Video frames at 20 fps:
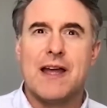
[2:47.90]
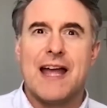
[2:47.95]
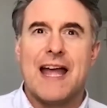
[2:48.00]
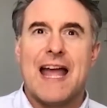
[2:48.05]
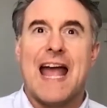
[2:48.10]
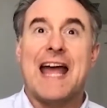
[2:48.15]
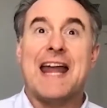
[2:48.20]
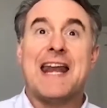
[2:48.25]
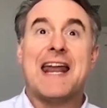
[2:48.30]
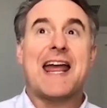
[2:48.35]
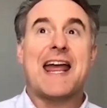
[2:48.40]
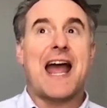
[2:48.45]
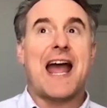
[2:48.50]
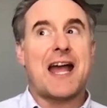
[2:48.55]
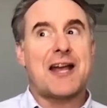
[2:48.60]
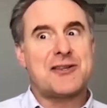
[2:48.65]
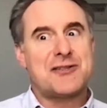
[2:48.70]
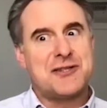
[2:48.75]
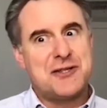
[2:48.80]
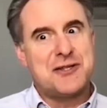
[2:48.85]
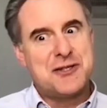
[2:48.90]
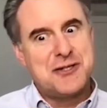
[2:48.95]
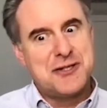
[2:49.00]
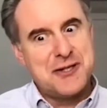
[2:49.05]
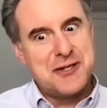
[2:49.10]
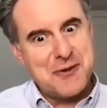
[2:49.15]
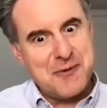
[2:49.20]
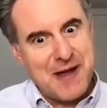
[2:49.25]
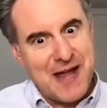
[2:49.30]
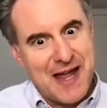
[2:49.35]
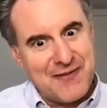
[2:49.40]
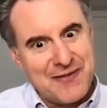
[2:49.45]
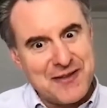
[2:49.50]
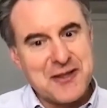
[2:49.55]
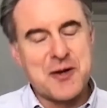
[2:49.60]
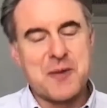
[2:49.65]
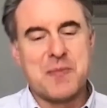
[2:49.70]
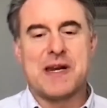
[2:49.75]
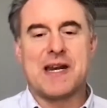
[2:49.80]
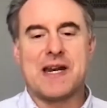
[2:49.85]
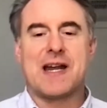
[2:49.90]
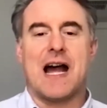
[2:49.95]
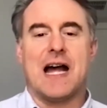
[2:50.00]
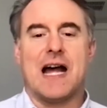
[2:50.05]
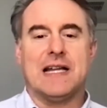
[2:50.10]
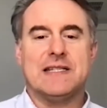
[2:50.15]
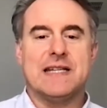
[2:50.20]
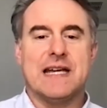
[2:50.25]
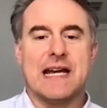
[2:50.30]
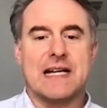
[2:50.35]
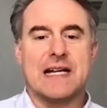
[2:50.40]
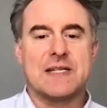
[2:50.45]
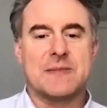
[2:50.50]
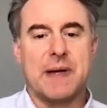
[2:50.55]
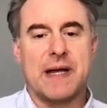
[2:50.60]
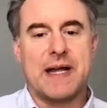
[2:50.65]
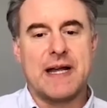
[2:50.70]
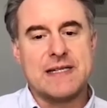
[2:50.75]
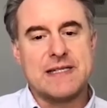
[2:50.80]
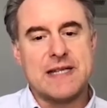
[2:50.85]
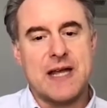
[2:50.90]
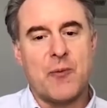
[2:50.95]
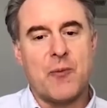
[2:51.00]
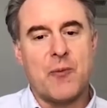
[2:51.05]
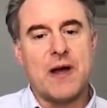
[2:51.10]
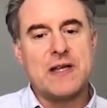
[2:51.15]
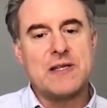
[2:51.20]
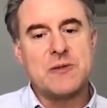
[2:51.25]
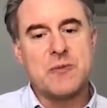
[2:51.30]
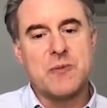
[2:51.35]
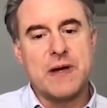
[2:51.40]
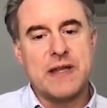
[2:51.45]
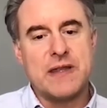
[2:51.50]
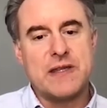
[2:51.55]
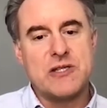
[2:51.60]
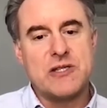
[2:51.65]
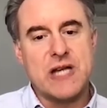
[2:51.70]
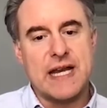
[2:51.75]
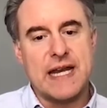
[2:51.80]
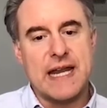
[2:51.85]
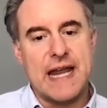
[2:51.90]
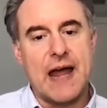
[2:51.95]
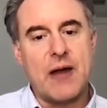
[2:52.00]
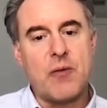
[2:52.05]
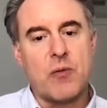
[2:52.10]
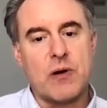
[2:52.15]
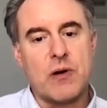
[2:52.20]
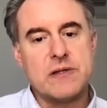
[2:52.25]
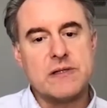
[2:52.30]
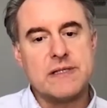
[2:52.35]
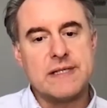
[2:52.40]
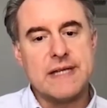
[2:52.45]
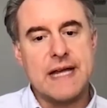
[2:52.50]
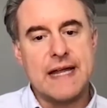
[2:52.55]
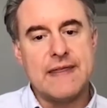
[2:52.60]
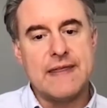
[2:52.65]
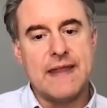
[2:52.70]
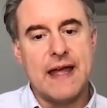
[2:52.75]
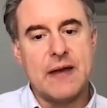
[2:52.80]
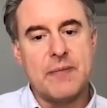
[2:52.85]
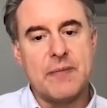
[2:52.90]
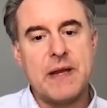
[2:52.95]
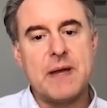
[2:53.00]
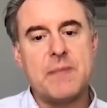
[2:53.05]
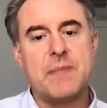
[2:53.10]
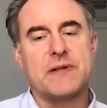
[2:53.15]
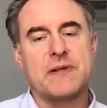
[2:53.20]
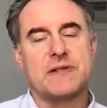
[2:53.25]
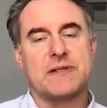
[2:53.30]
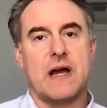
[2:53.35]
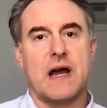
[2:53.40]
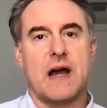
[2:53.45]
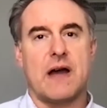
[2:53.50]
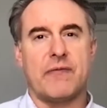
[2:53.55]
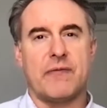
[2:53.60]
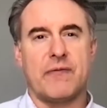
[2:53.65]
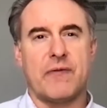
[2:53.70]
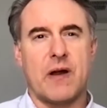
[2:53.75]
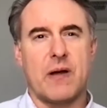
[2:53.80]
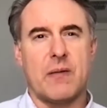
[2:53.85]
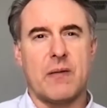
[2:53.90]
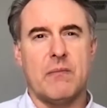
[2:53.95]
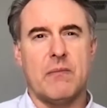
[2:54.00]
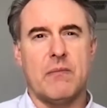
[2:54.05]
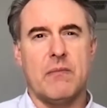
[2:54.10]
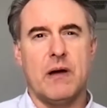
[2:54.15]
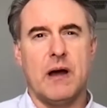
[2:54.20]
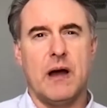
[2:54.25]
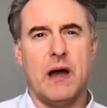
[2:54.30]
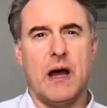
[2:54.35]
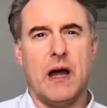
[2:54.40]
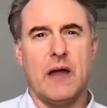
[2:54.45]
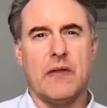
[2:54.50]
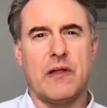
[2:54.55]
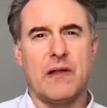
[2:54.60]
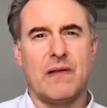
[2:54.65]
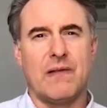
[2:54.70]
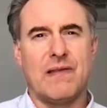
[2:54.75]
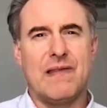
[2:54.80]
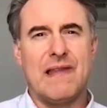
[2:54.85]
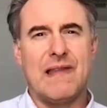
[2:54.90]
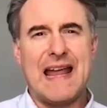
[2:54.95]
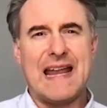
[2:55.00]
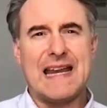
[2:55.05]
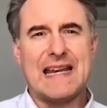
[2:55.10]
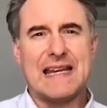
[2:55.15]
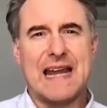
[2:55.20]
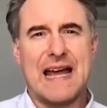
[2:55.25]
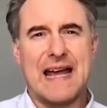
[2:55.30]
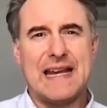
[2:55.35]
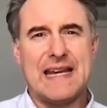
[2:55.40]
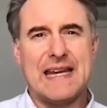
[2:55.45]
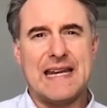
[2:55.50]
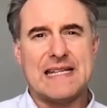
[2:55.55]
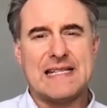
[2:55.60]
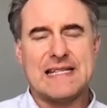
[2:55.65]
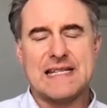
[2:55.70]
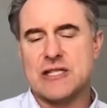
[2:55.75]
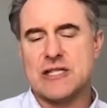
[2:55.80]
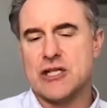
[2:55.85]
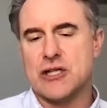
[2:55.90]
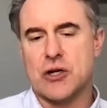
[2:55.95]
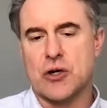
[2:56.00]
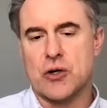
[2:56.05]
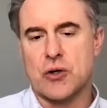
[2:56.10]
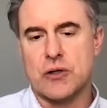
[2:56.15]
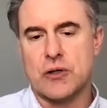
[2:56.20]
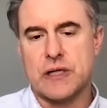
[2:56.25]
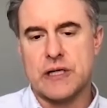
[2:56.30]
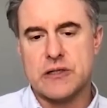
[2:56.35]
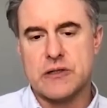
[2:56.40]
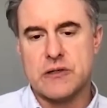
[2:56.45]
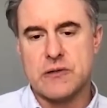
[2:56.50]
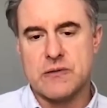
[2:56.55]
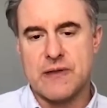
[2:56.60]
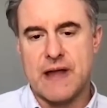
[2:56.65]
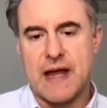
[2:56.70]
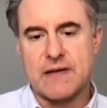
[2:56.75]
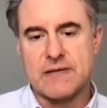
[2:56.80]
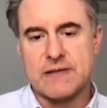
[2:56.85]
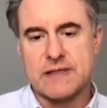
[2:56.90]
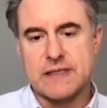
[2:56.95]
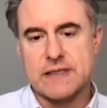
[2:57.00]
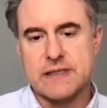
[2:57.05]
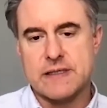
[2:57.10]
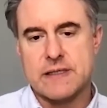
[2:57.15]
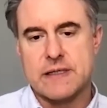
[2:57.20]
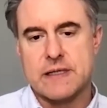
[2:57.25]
And I actually do have a little bit of context because I was with JD Edwards and then PeopleSoft from the late 90s into the early 2000s.